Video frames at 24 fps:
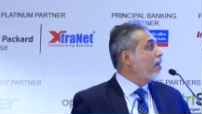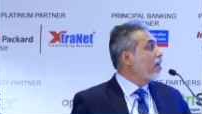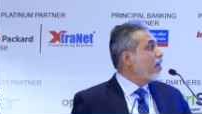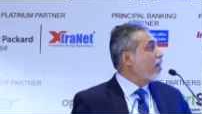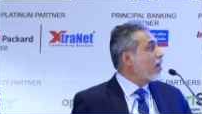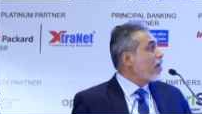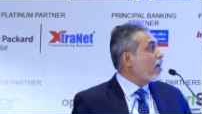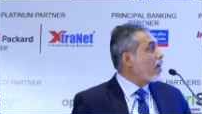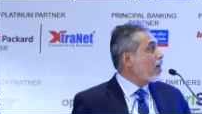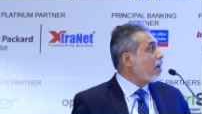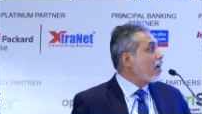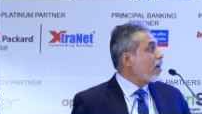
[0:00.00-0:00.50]

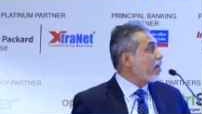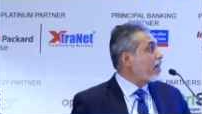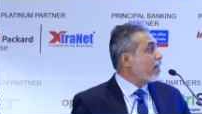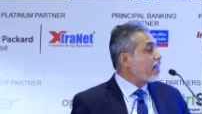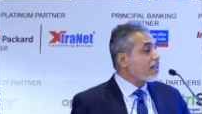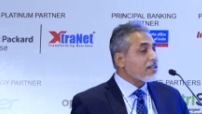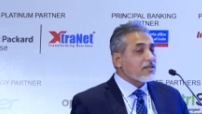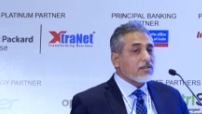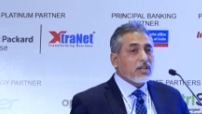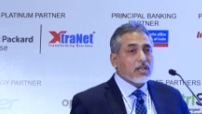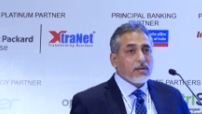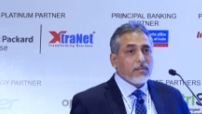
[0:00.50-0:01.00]
Uh, it
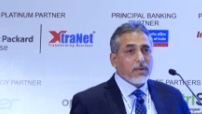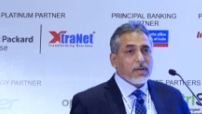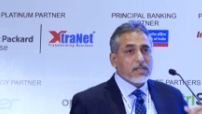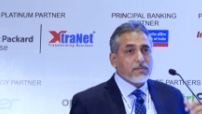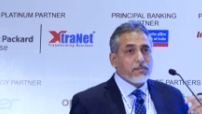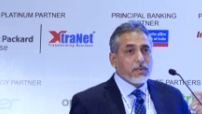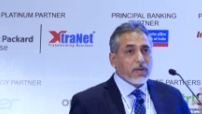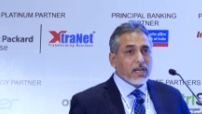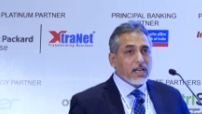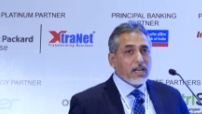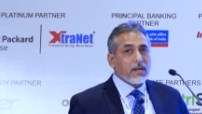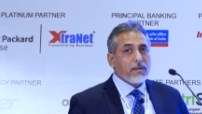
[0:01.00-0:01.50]
has got a much
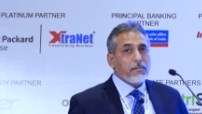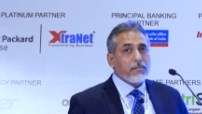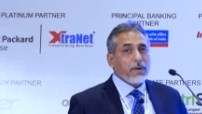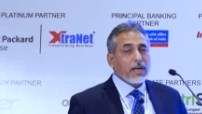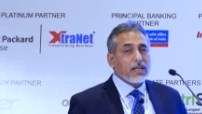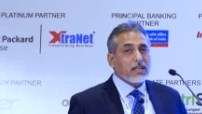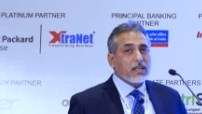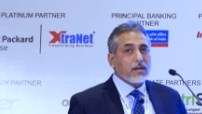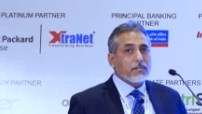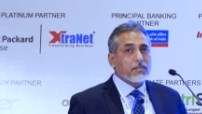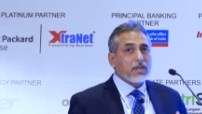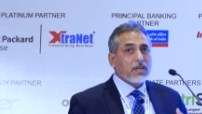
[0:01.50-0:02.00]
bigger
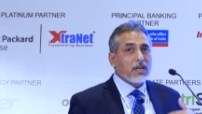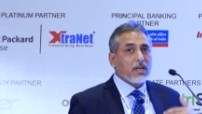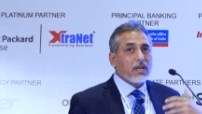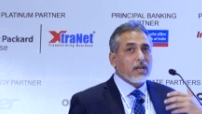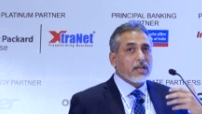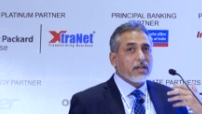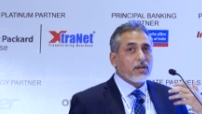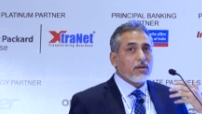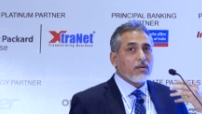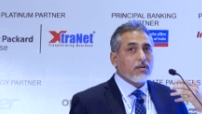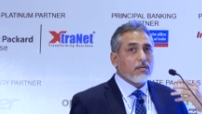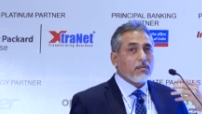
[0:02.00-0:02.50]
impact of the
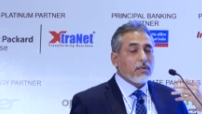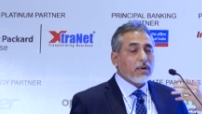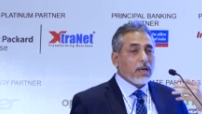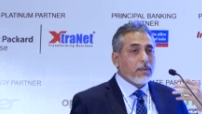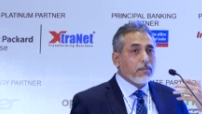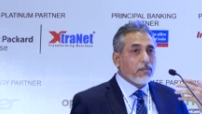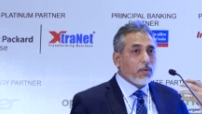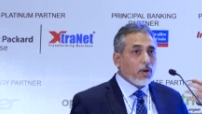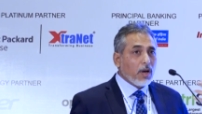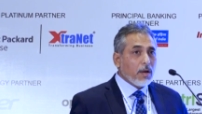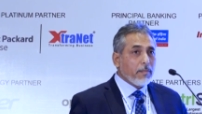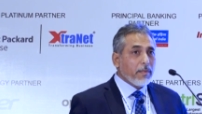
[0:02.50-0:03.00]
you know,
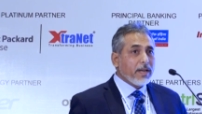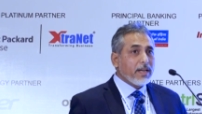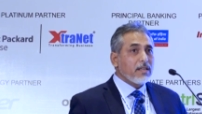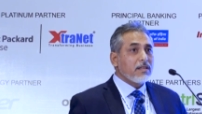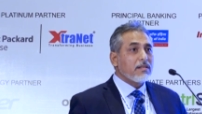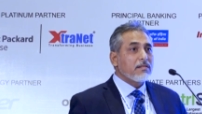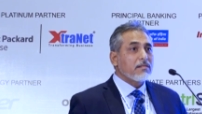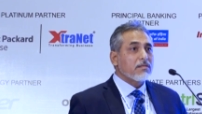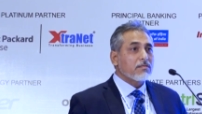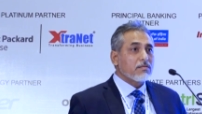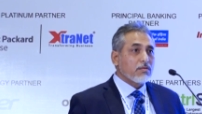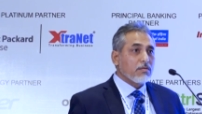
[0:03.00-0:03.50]

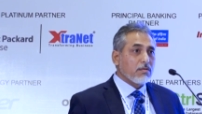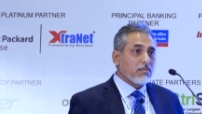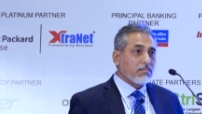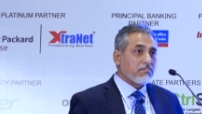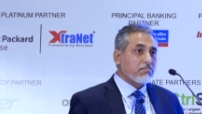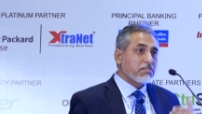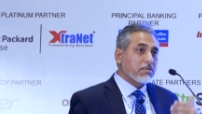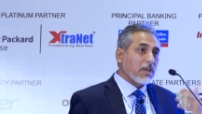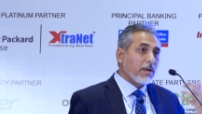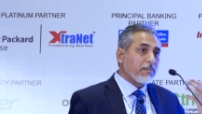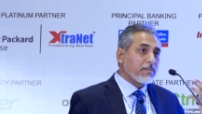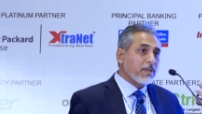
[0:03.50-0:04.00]
employment. So
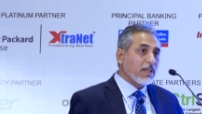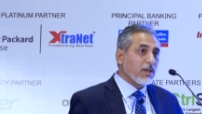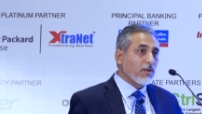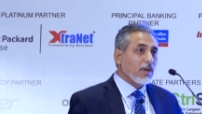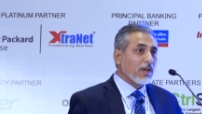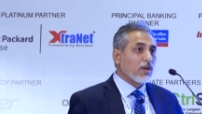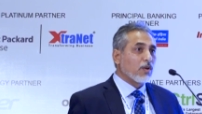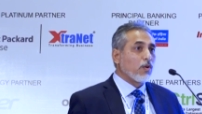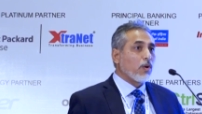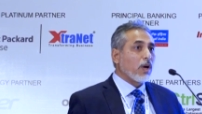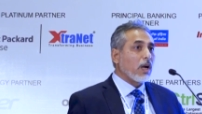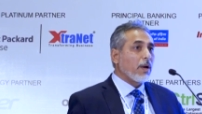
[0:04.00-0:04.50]
something will
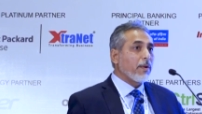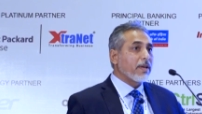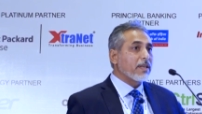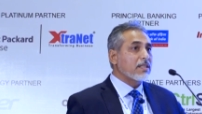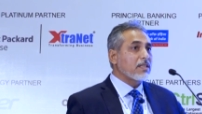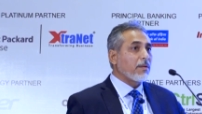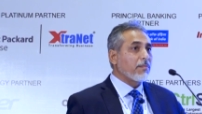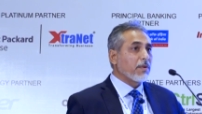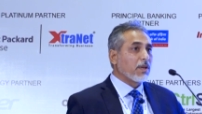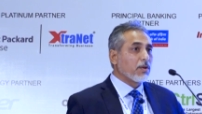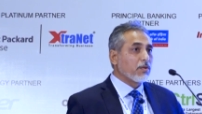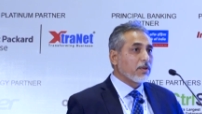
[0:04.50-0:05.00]
go away,
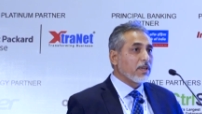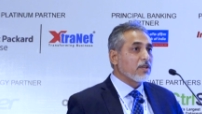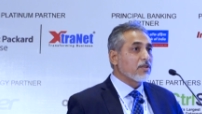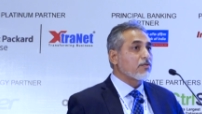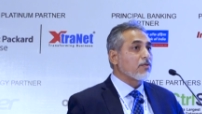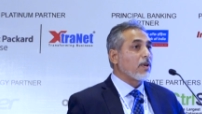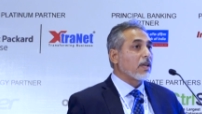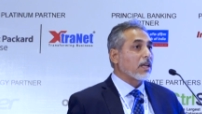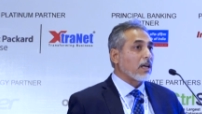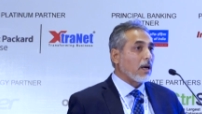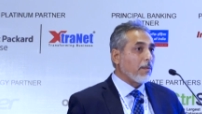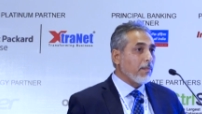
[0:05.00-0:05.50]
some new things
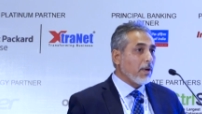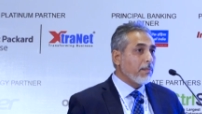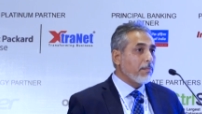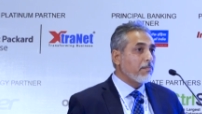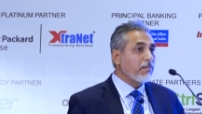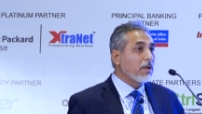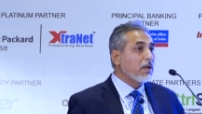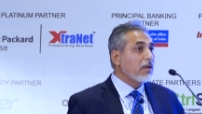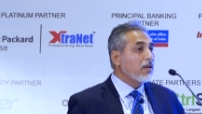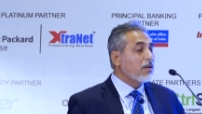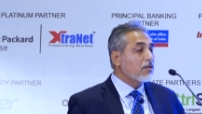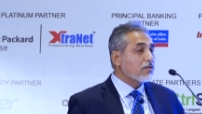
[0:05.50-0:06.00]
will come
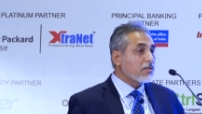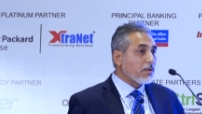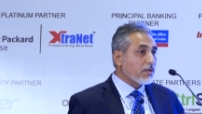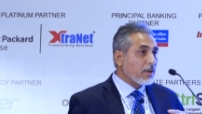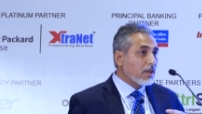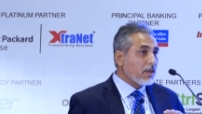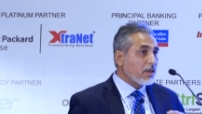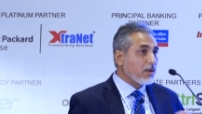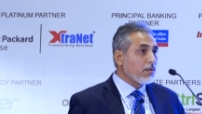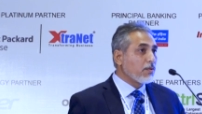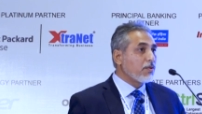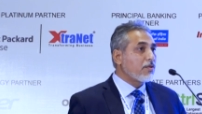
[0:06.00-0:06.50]
up. So
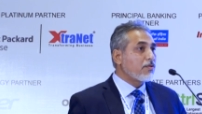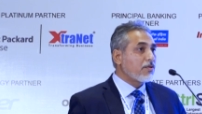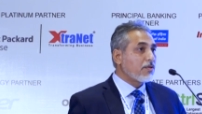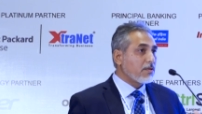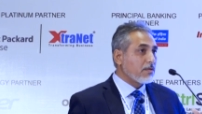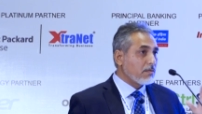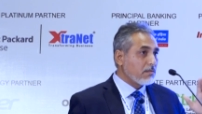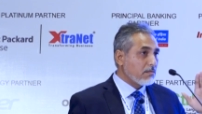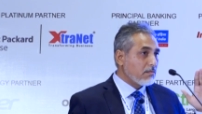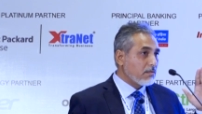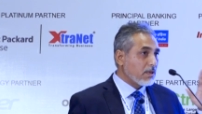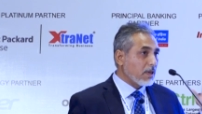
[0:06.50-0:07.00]
huge
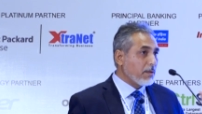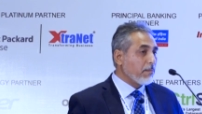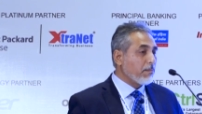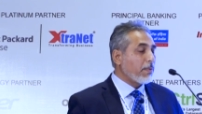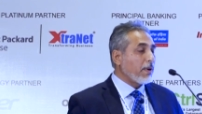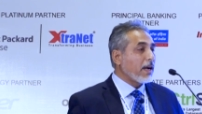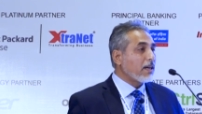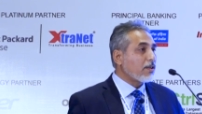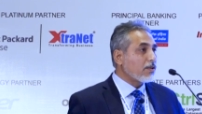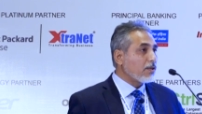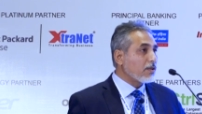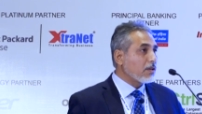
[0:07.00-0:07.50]

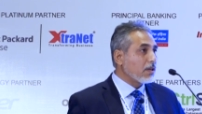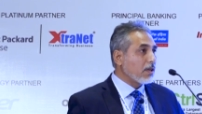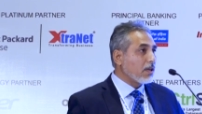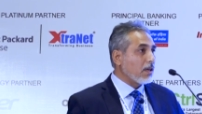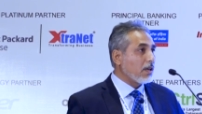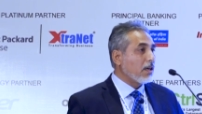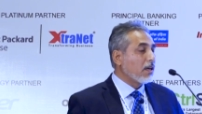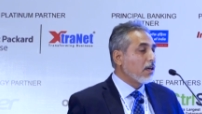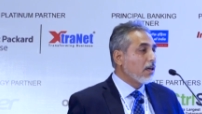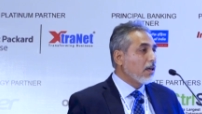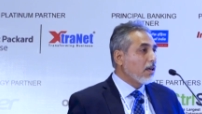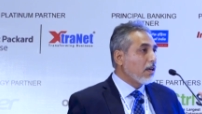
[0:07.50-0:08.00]
impact on
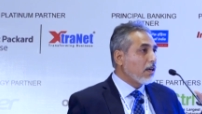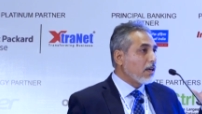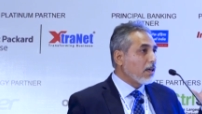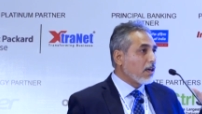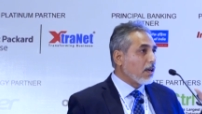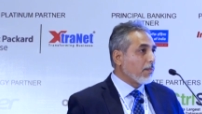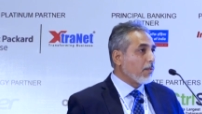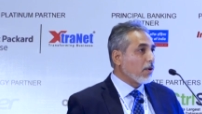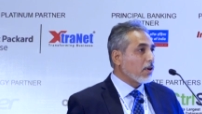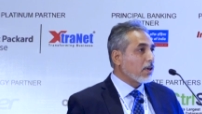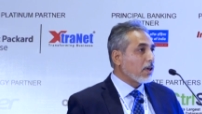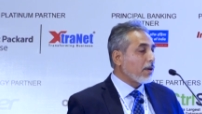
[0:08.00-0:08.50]
the
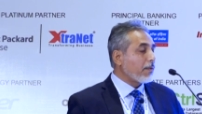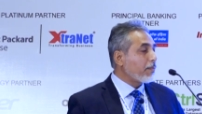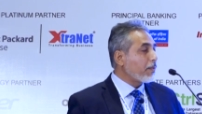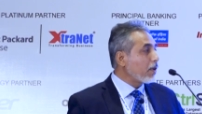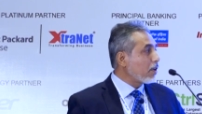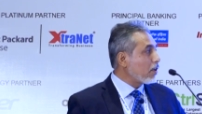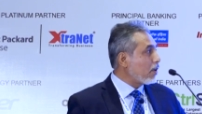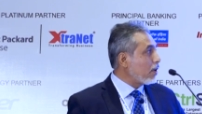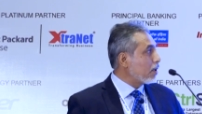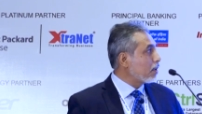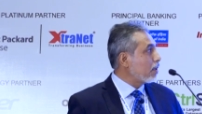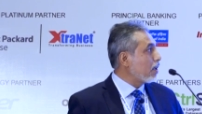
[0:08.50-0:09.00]

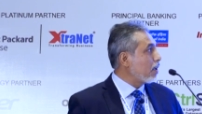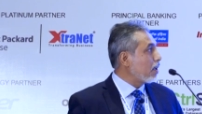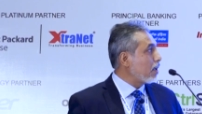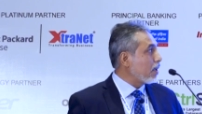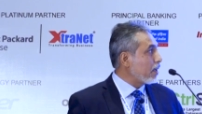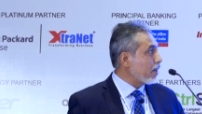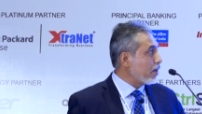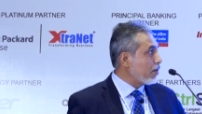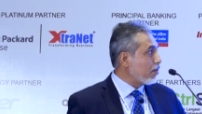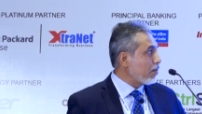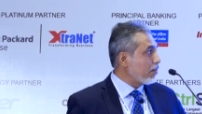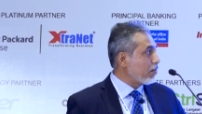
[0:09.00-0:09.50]
demography or the,
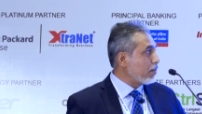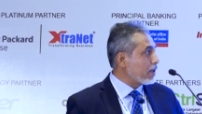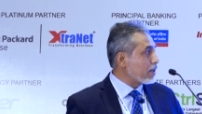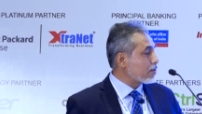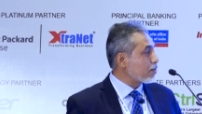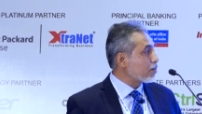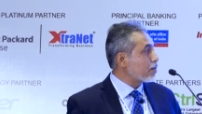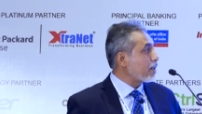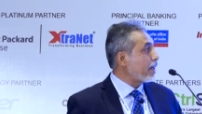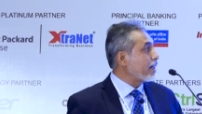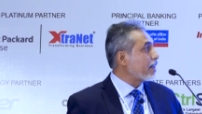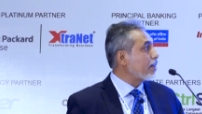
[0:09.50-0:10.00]
you know, the
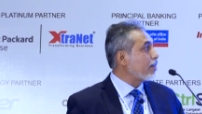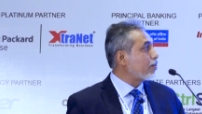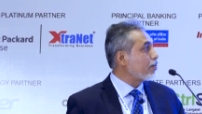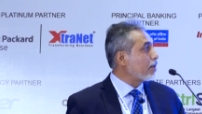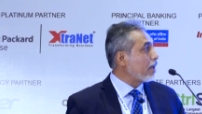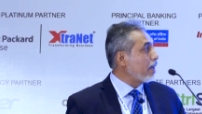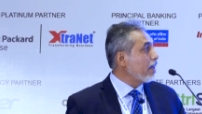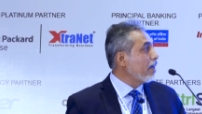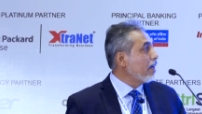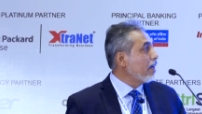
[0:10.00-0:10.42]
society today